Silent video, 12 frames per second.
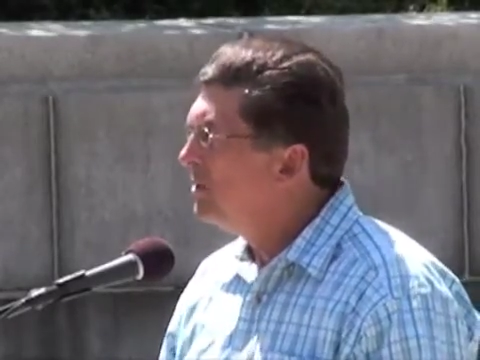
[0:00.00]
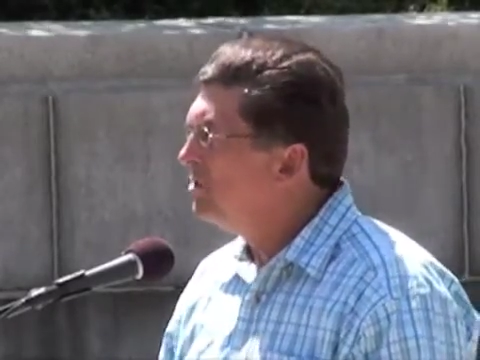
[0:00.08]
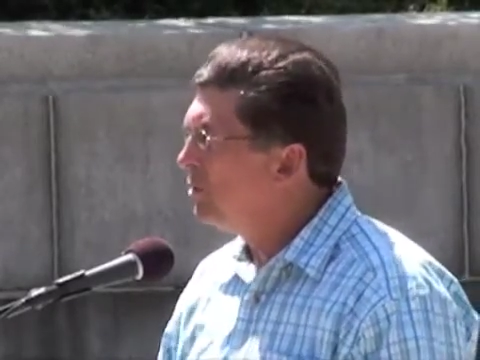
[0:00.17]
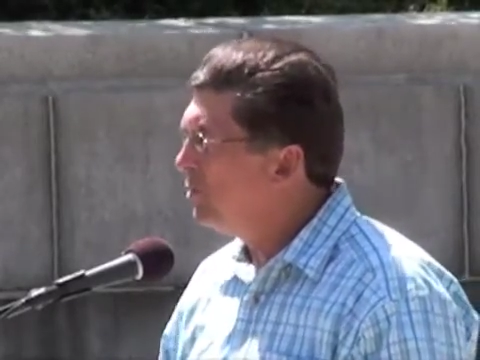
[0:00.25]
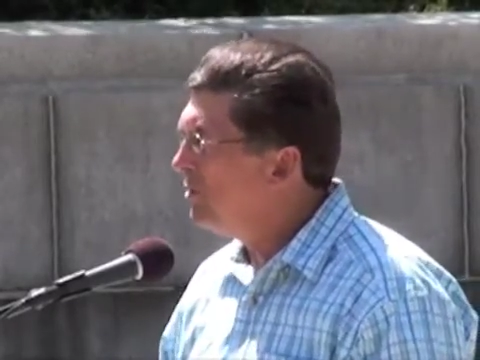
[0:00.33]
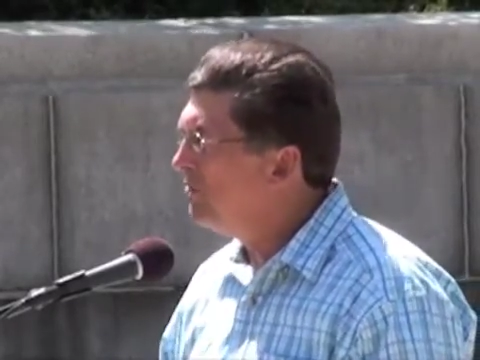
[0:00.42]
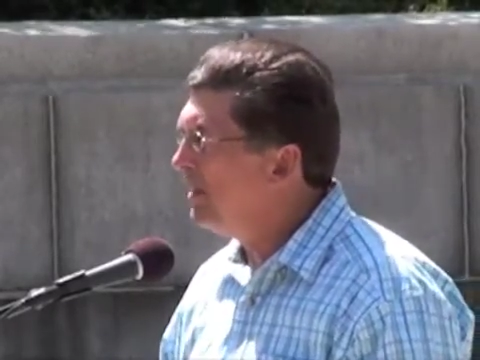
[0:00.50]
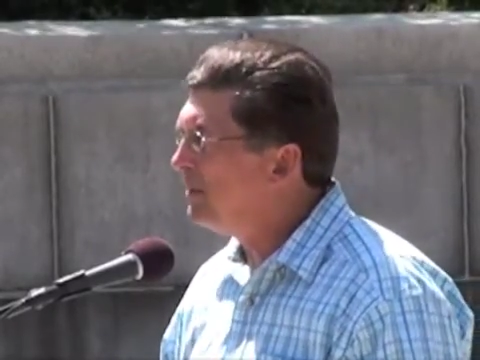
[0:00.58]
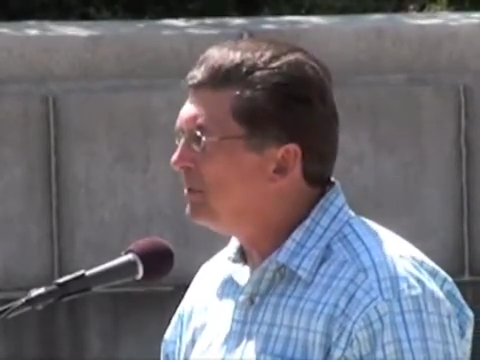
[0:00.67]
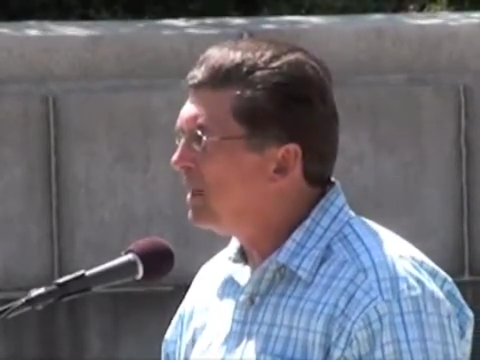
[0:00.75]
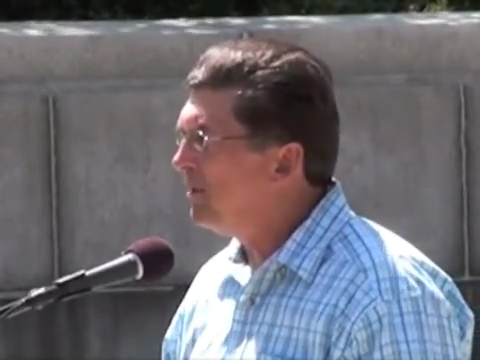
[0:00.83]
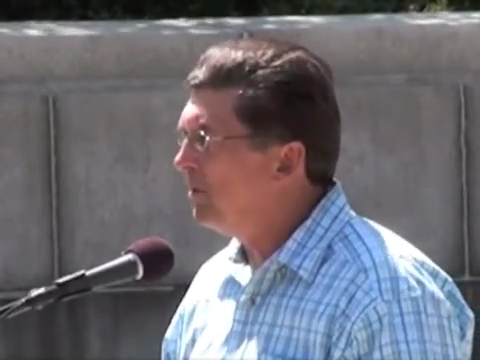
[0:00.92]
to sue the
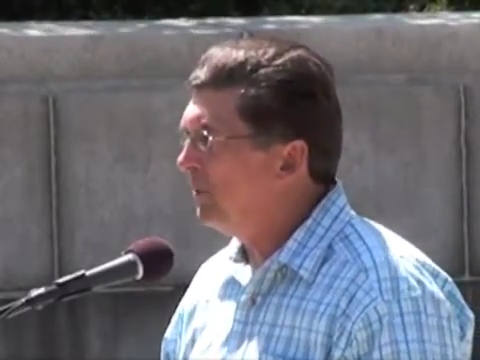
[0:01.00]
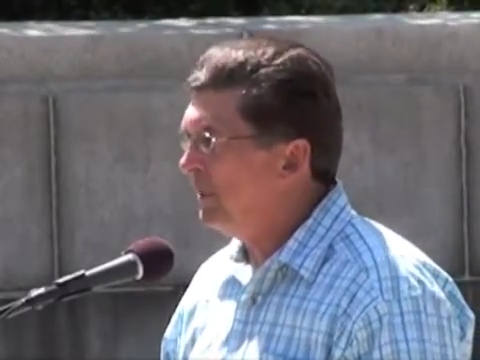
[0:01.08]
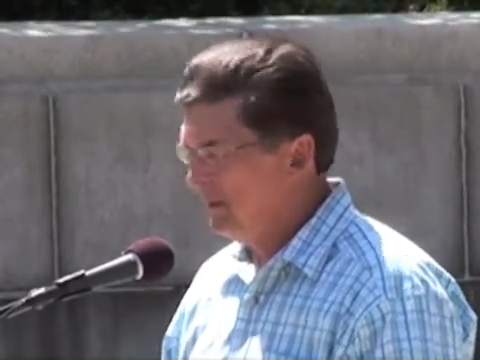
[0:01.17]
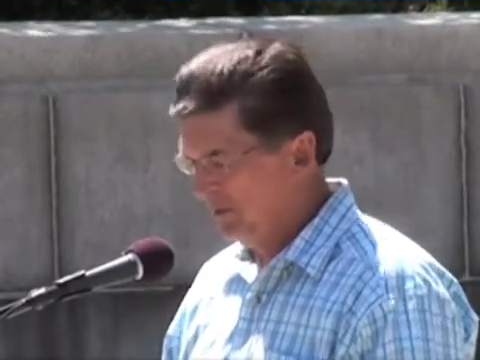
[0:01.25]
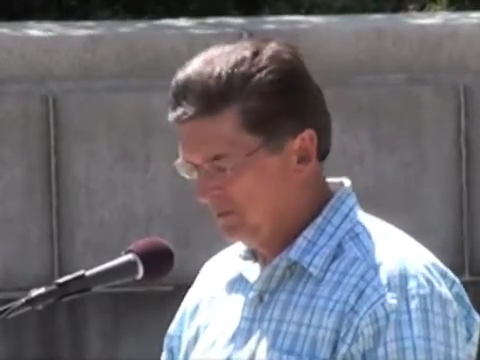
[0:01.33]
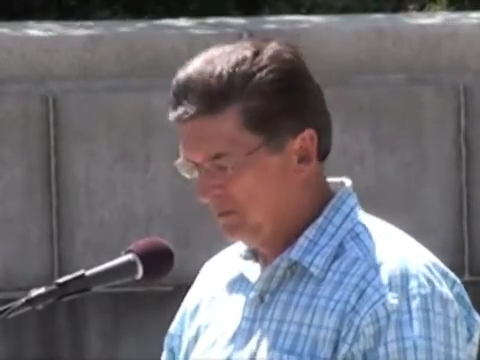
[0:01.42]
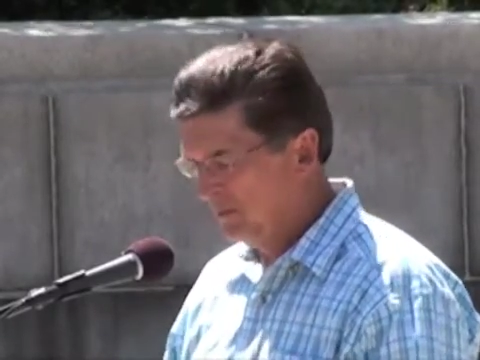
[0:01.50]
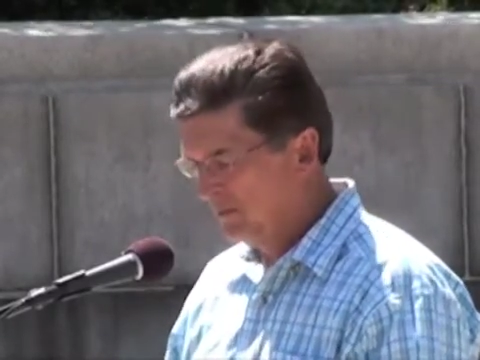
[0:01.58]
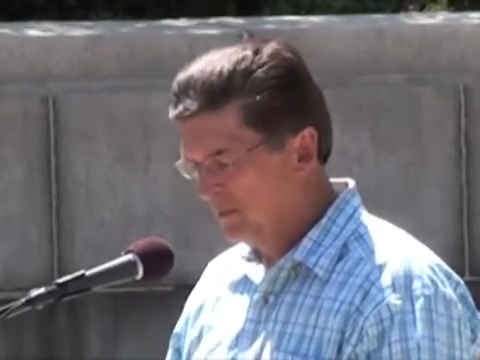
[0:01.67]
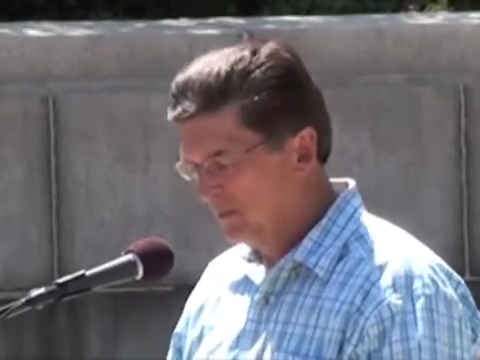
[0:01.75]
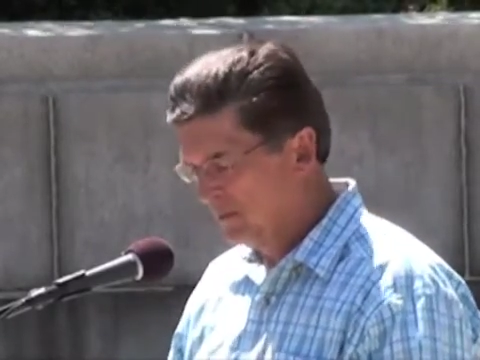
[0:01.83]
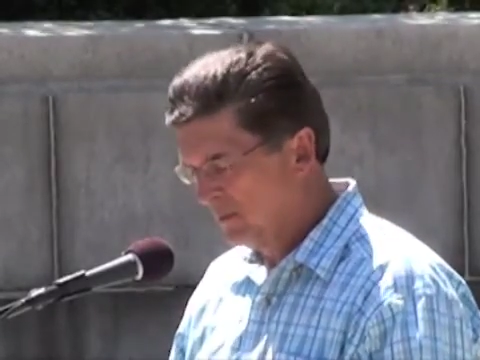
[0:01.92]
federal government,
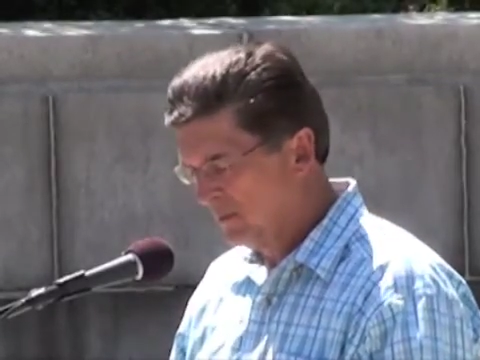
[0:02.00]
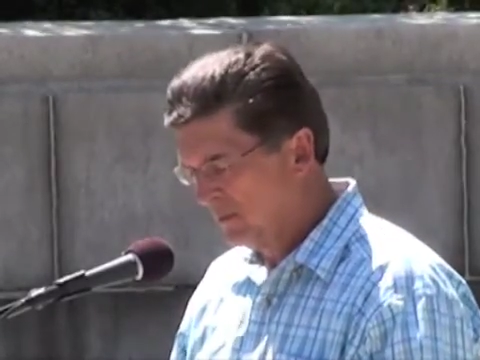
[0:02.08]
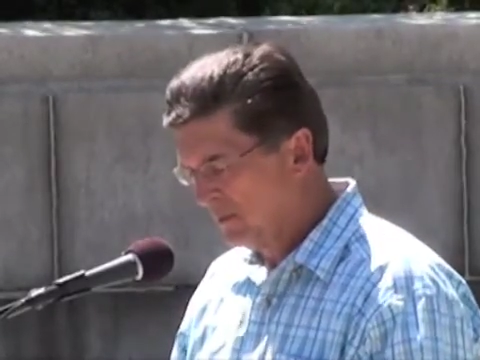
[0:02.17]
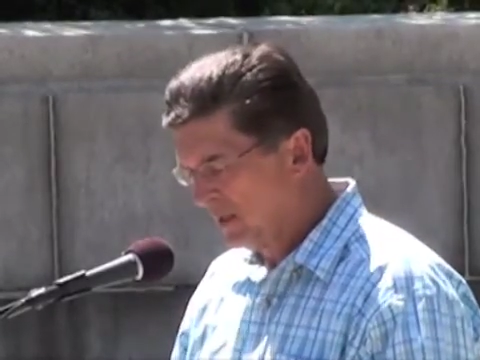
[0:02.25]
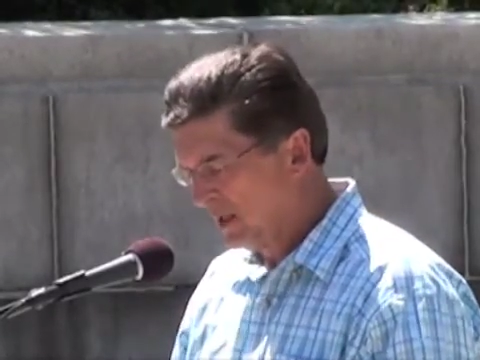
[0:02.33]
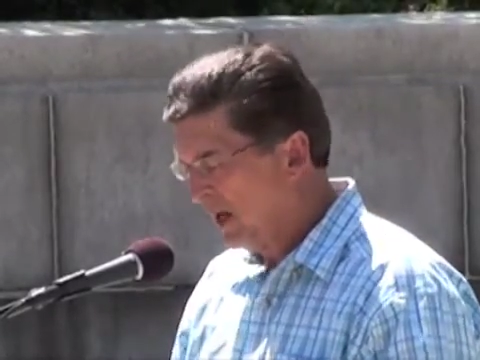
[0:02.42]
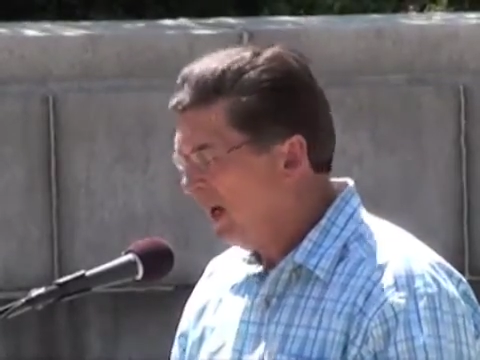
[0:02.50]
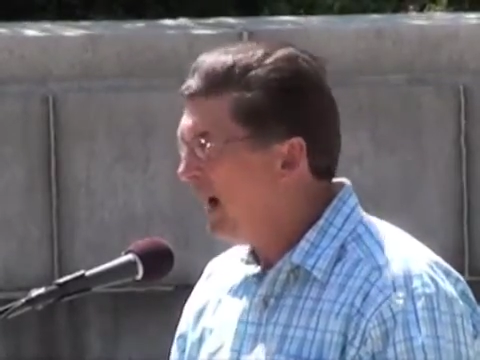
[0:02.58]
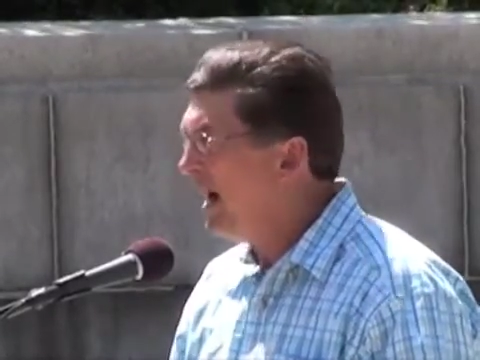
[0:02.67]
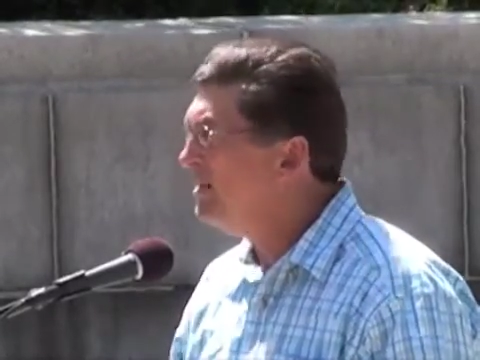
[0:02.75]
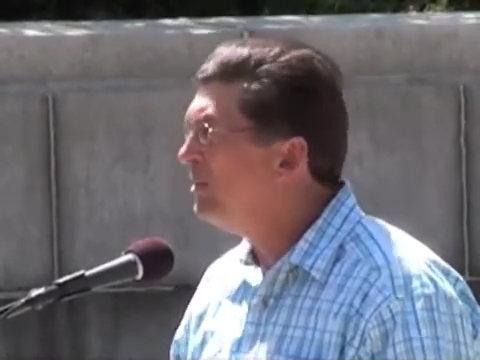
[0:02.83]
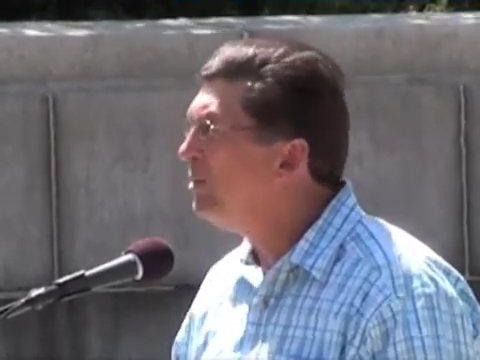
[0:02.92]

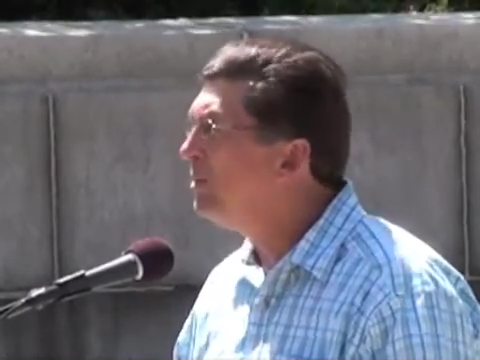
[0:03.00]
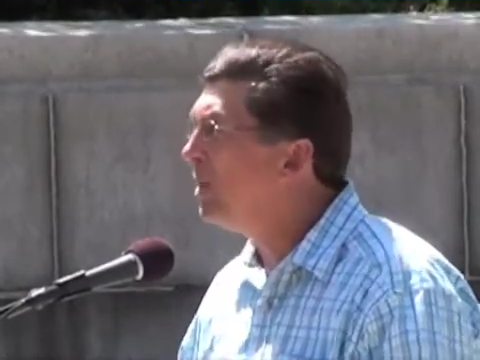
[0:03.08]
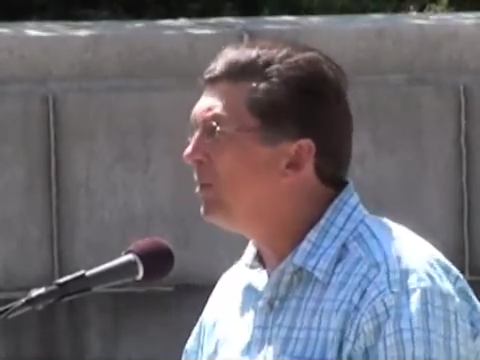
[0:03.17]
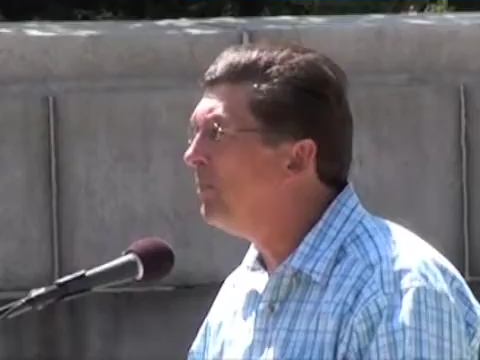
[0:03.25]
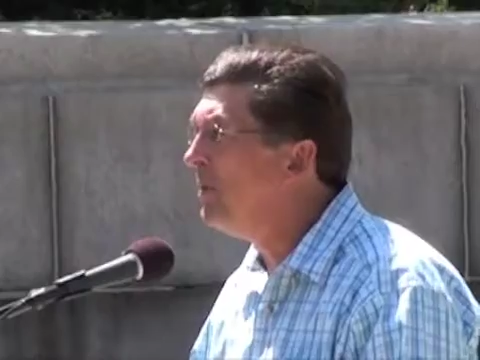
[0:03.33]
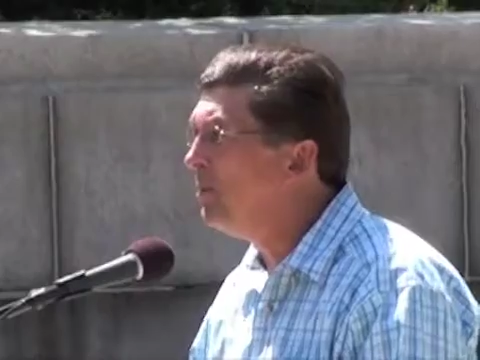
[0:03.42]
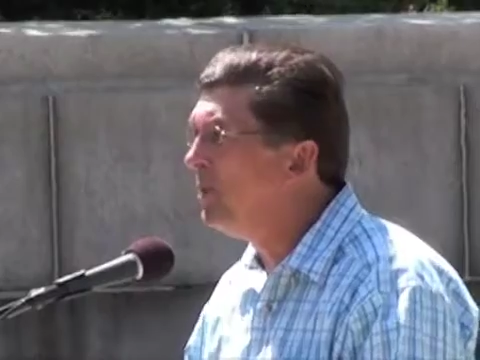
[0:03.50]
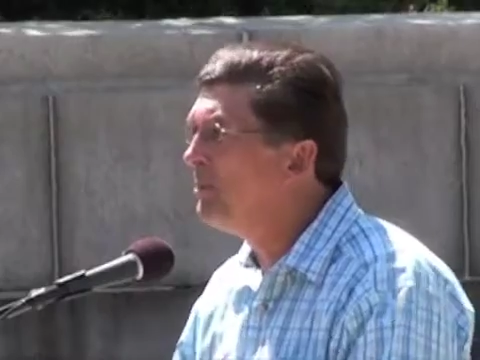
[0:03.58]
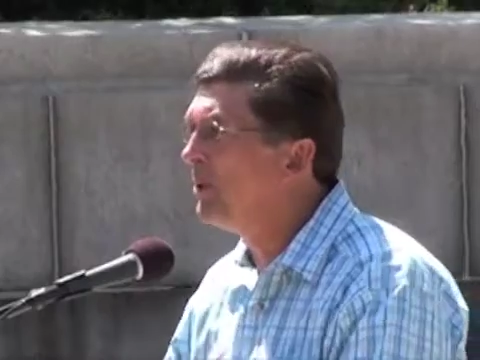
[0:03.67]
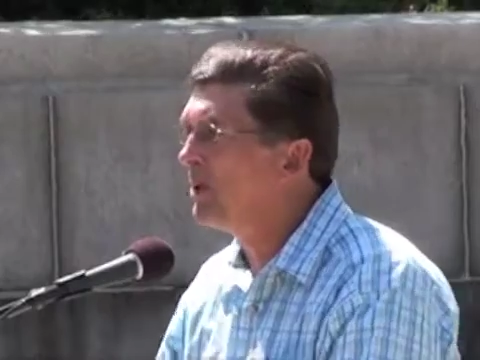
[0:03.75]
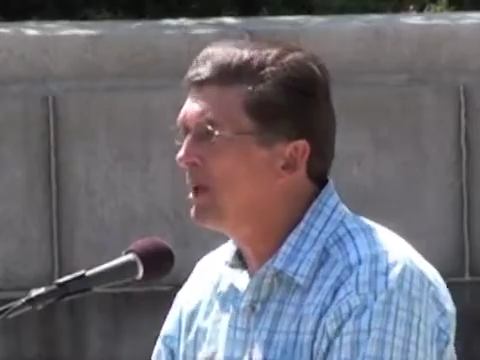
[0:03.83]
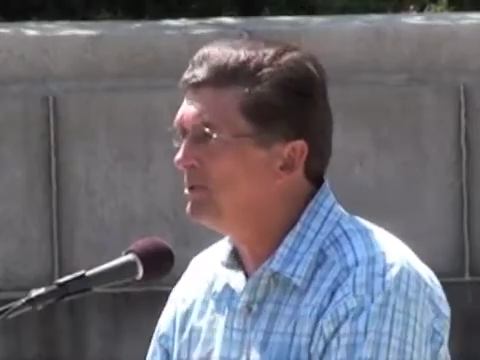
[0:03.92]
I knew there would be
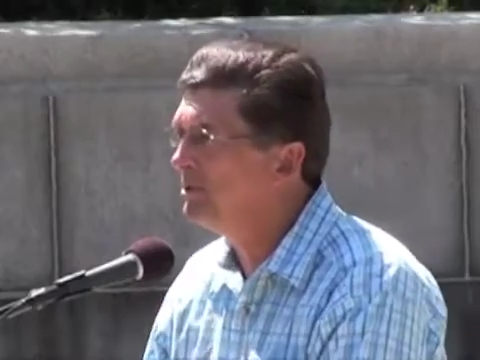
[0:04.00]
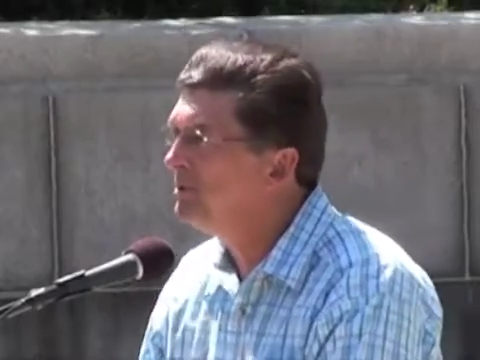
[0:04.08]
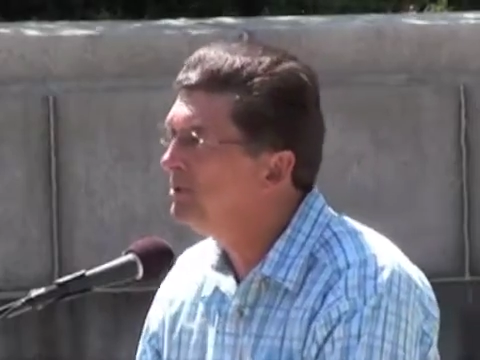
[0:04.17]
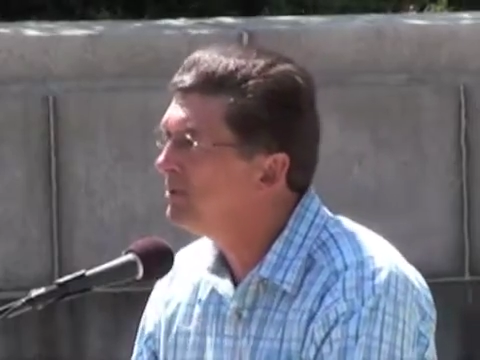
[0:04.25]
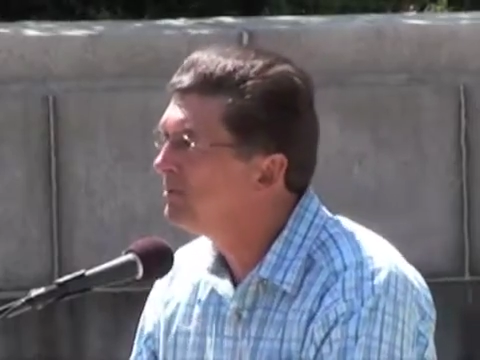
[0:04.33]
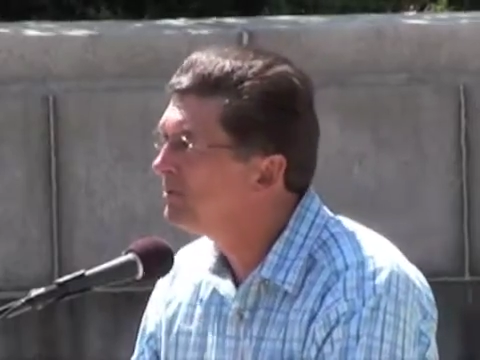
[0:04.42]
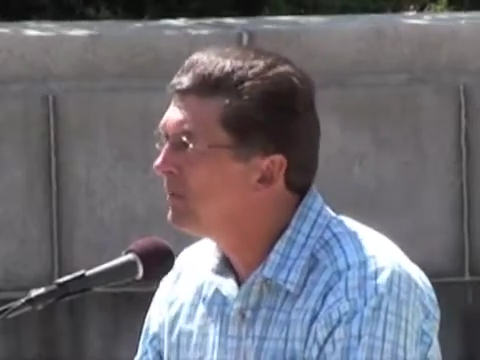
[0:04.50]
repercussions.